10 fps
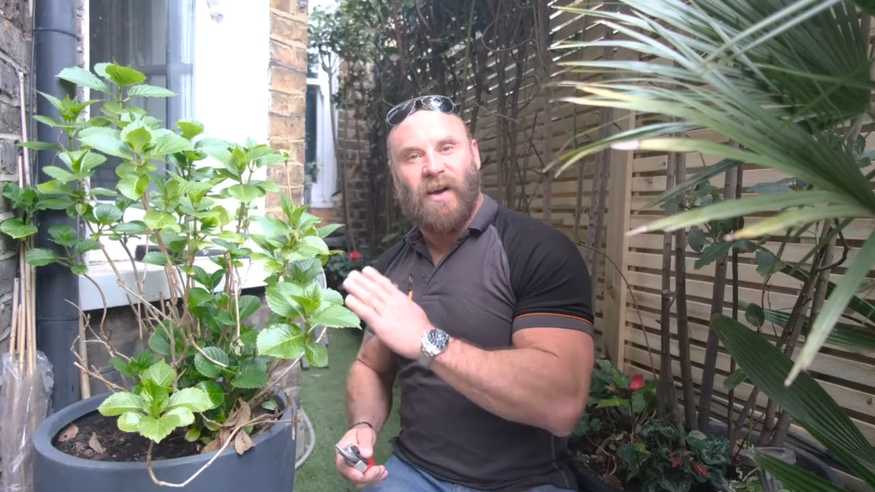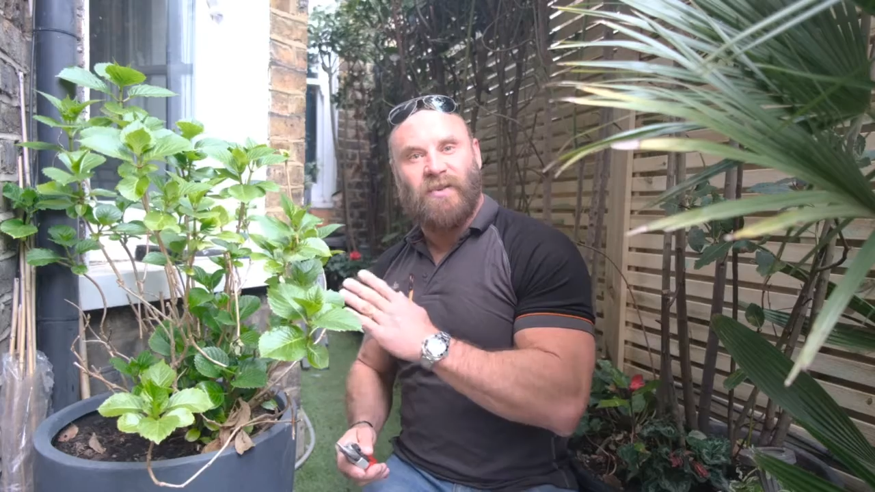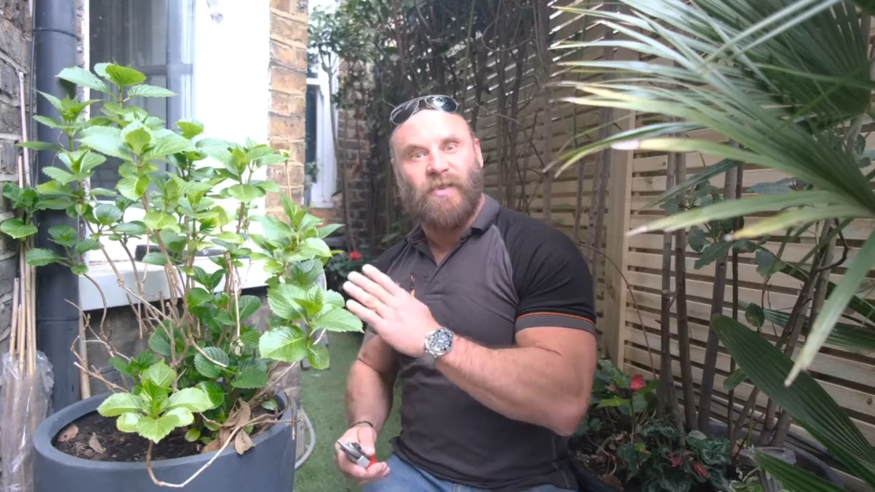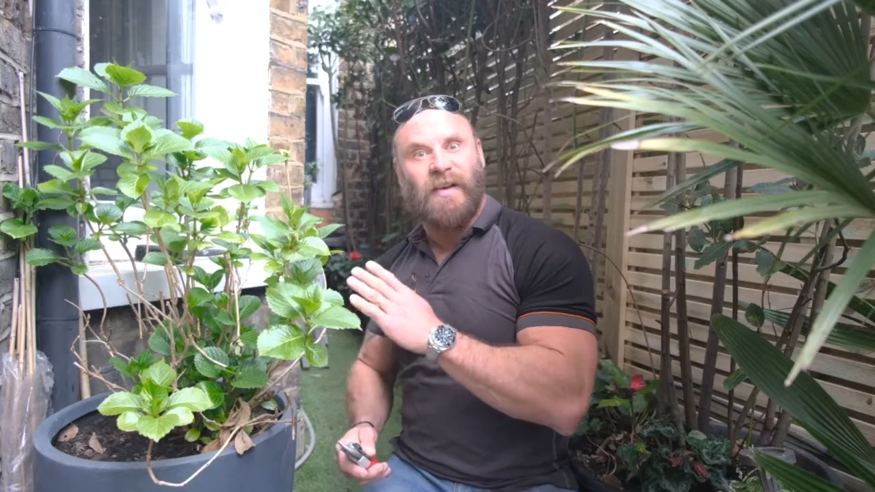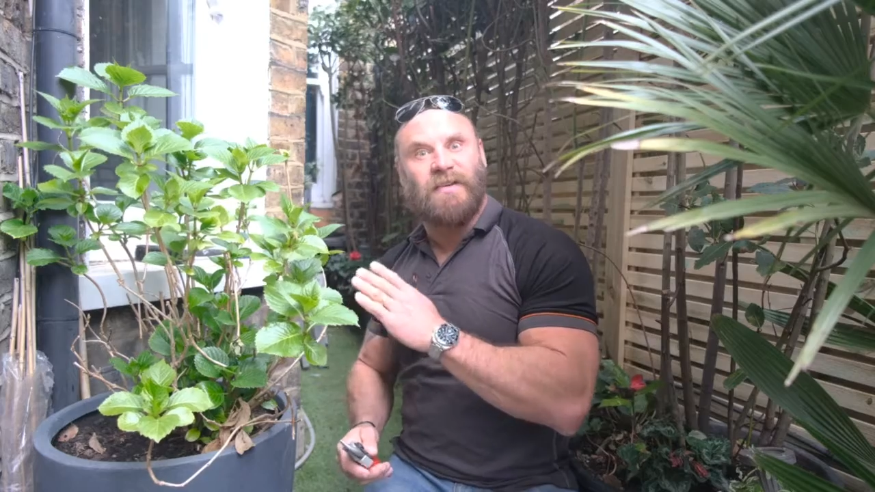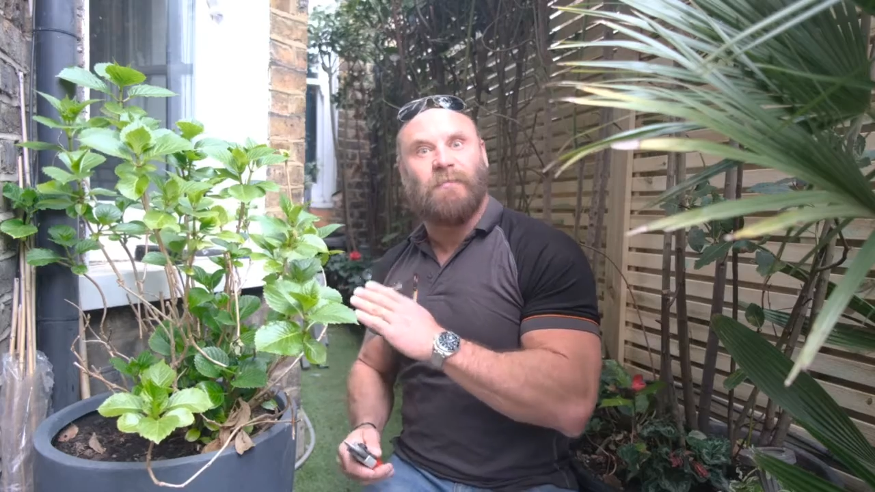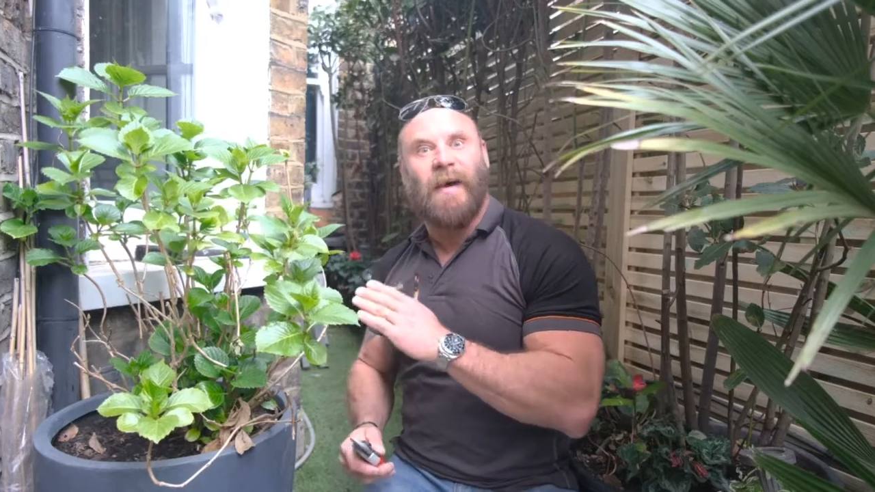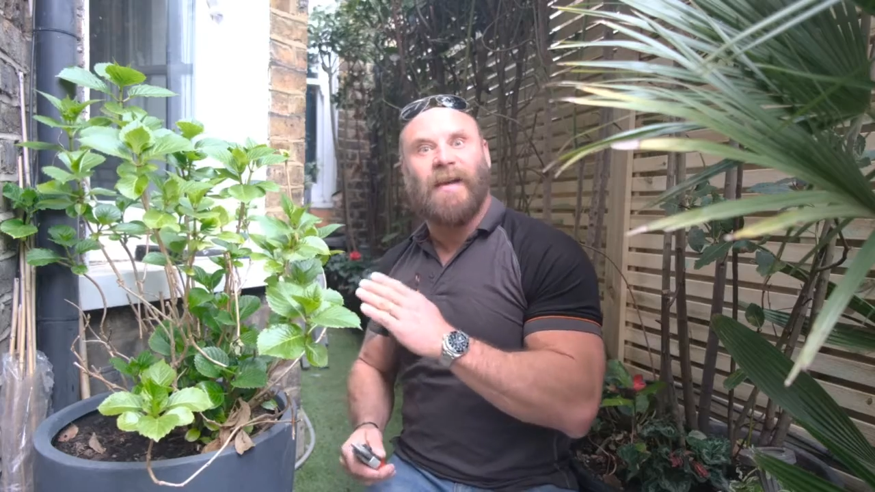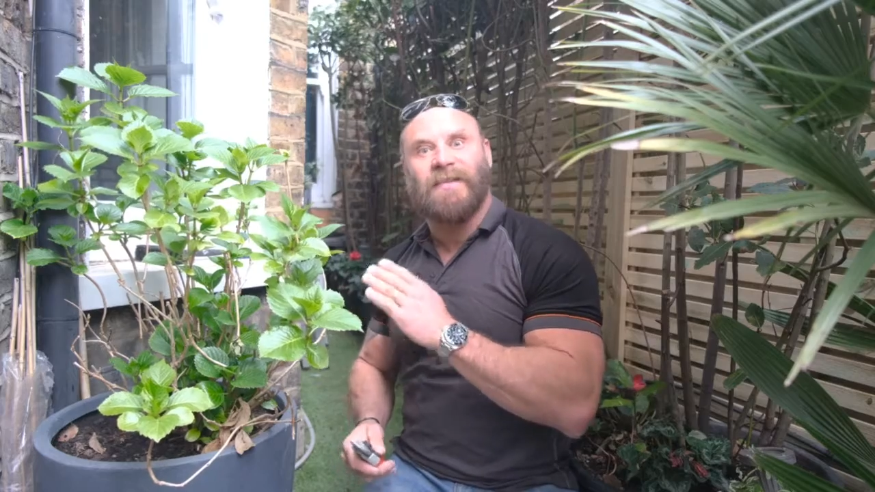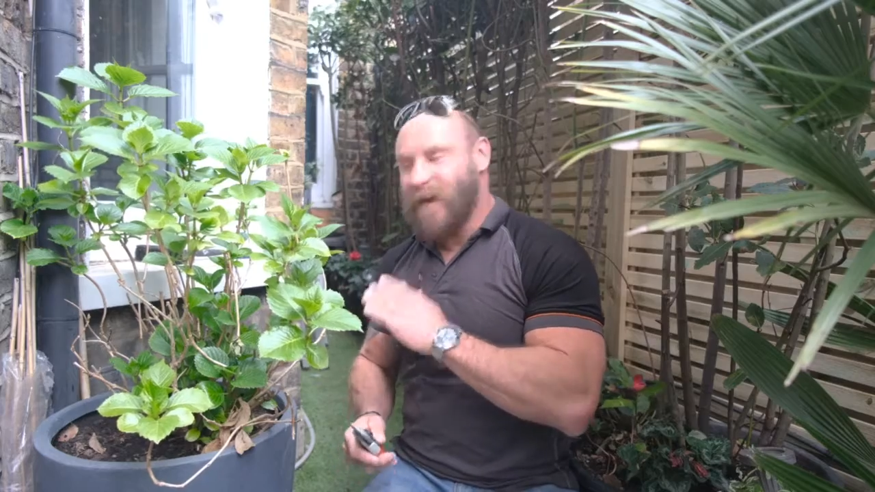hydrangea
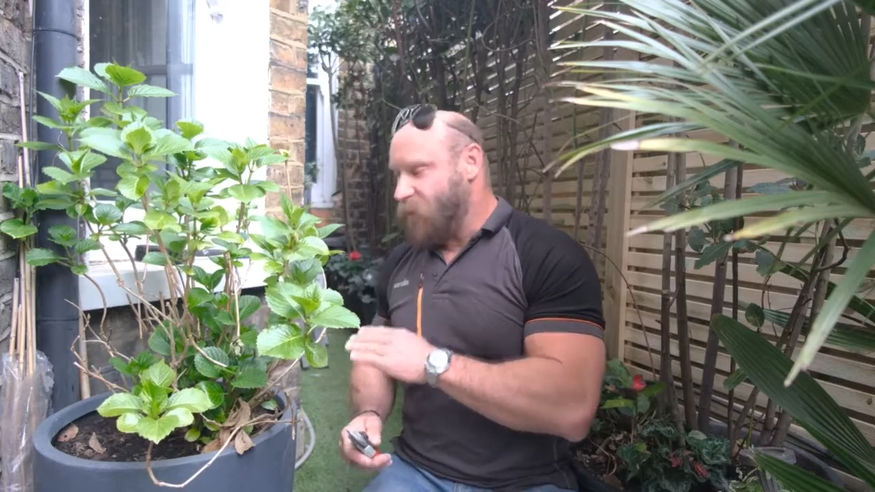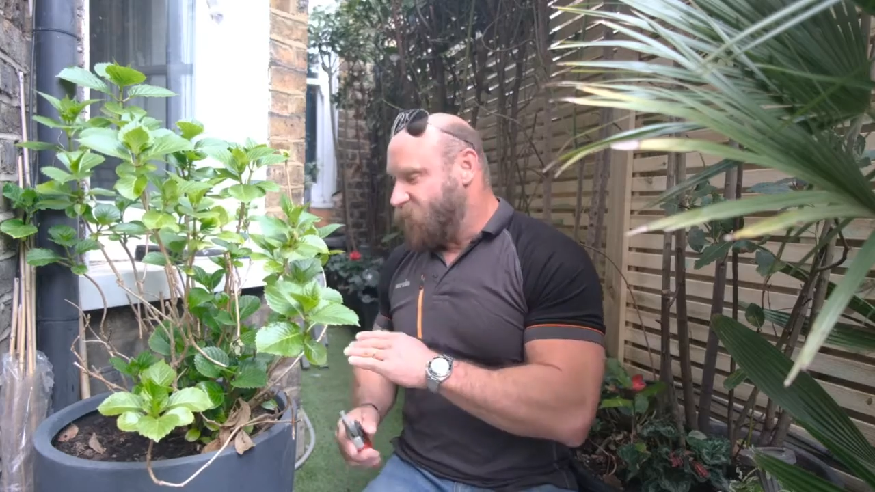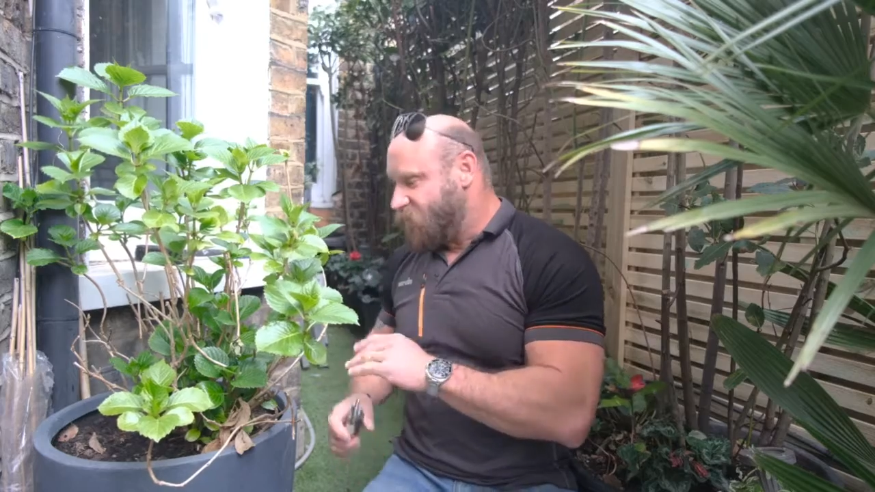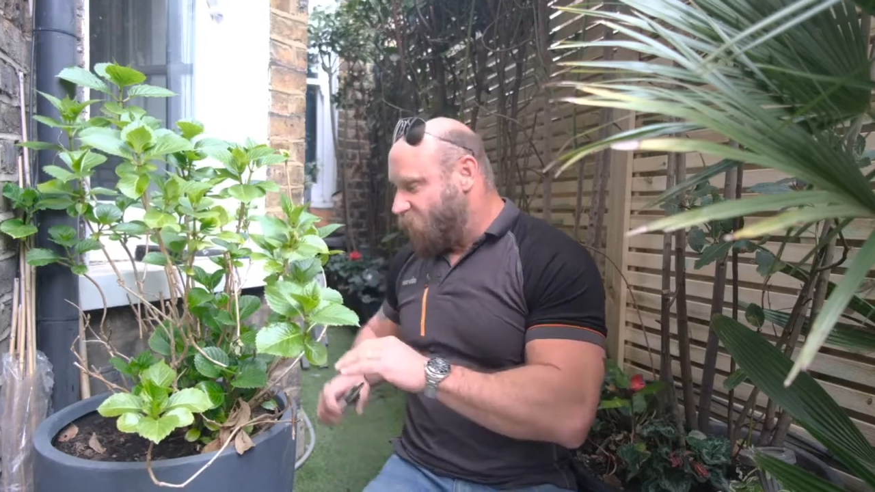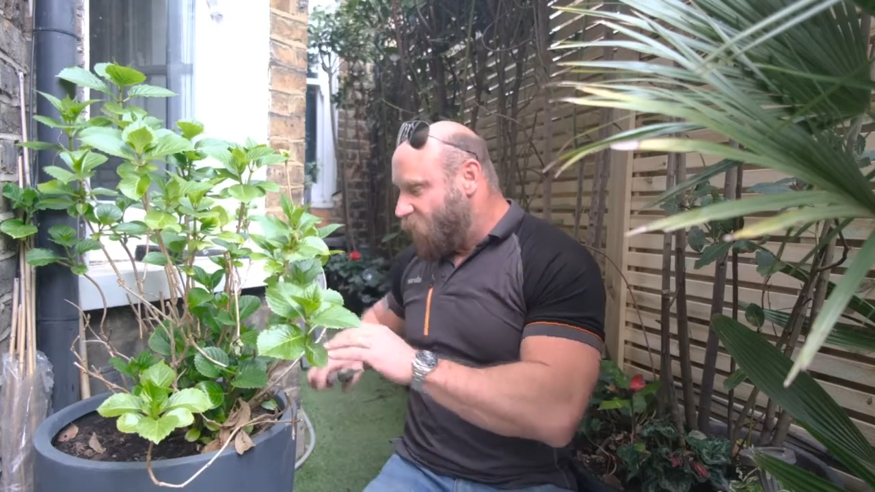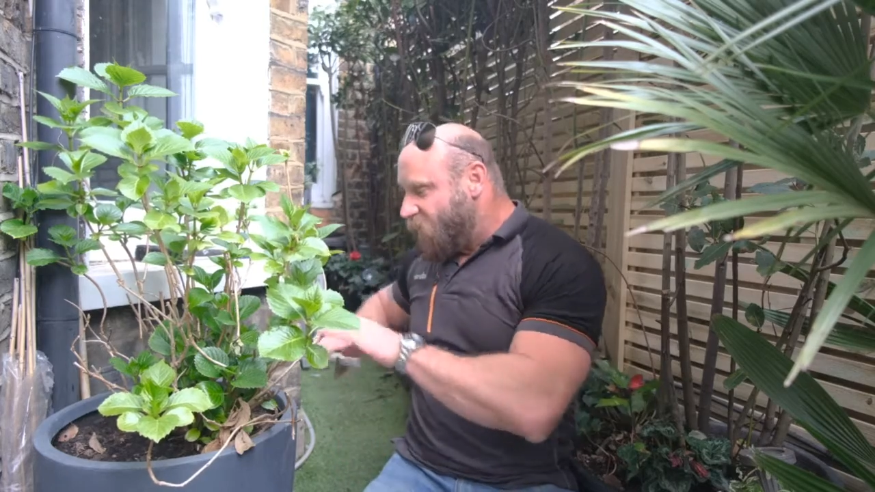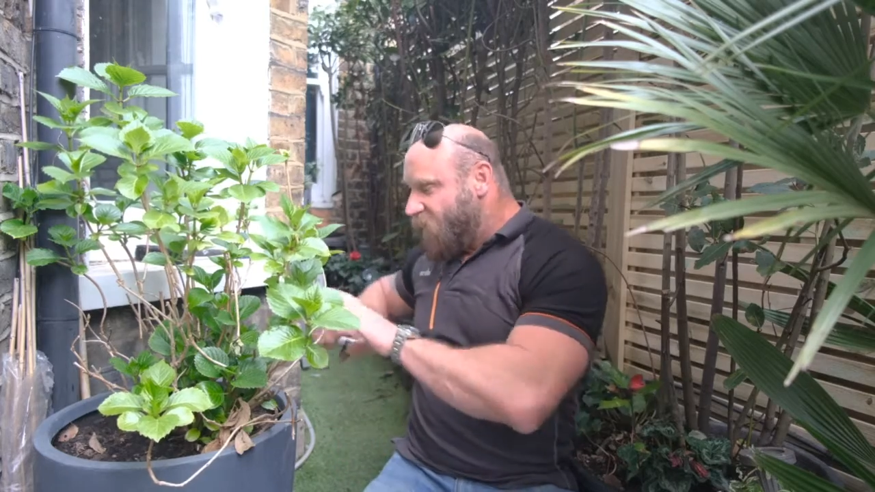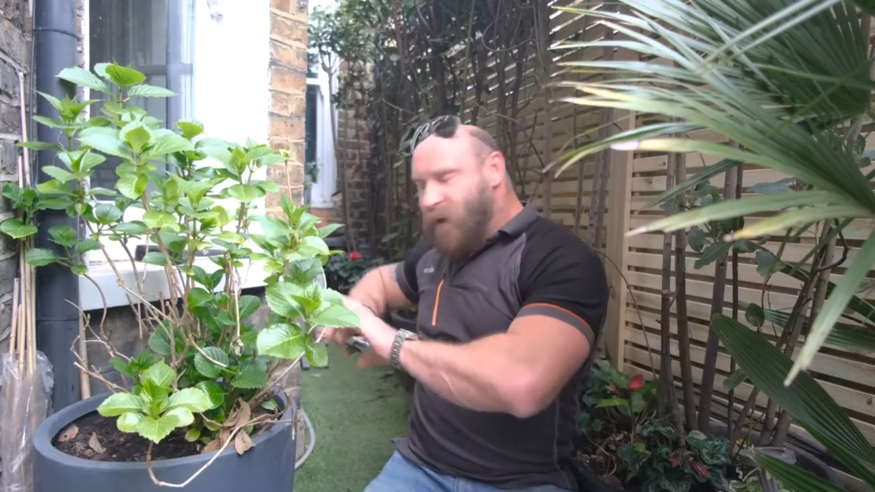back down to,